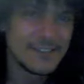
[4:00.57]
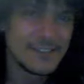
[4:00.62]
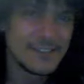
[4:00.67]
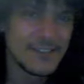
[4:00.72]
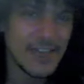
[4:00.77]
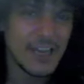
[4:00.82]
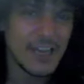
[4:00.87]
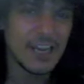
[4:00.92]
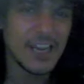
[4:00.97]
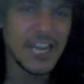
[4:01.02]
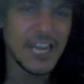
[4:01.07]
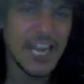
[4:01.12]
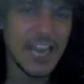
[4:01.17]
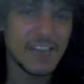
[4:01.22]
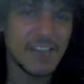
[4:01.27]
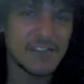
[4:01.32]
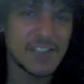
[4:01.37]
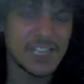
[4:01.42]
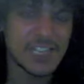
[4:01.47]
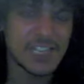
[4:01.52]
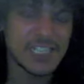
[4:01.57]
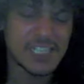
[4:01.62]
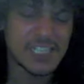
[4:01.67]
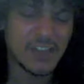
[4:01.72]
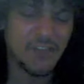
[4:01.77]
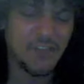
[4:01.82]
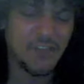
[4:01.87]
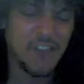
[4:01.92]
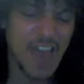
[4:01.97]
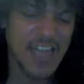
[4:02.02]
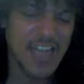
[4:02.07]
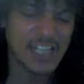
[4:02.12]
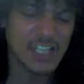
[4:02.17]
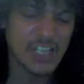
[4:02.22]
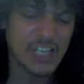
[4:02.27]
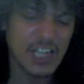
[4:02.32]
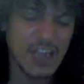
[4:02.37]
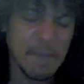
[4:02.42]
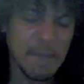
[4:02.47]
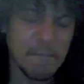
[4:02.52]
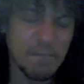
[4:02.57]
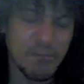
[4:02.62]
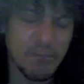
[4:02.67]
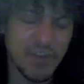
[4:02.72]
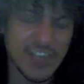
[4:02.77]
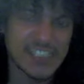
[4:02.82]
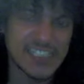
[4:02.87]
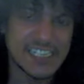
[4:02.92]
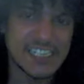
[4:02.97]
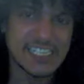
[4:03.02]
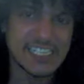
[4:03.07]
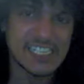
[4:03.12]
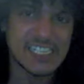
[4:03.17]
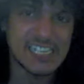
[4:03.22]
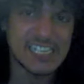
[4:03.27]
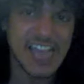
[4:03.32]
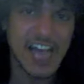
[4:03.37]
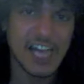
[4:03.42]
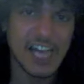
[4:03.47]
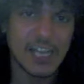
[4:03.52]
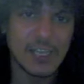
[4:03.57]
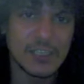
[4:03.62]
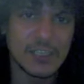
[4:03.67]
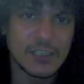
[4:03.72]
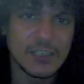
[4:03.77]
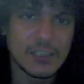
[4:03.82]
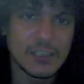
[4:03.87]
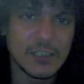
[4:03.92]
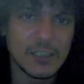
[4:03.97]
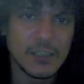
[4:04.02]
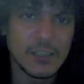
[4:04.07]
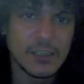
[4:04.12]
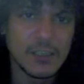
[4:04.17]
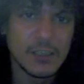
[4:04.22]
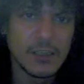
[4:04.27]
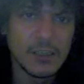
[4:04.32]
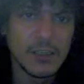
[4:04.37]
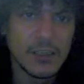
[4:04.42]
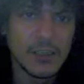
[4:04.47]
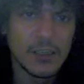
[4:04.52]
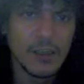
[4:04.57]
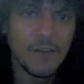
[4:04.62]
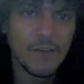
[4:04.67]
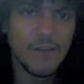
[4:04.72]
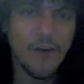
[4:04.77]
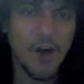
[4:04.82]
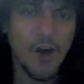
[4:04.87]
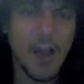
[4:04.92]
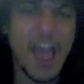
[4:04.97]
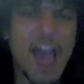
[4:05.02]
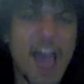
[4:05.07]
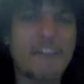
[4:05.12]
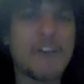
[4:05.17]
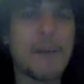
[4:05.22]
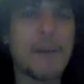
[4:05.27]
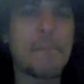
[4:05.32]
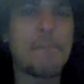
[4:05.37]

and leave this fleshly prison cell, forever